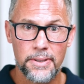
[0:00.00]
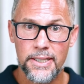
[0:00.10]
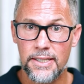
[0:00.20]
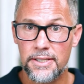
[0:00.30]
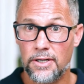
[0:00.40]

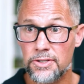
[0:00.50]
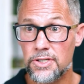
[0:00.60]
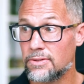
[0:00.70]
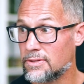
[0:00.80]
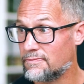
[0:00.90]
but it
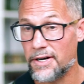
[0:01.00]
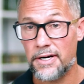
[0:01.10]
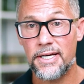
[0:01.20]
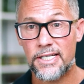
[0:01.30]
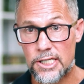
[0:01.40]
also is
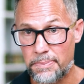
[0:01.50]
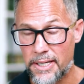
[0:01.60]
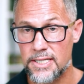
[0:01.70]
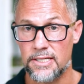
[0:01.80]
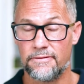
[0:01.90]
very
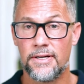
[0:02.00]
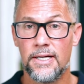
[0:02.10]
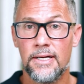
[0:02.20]
expensive.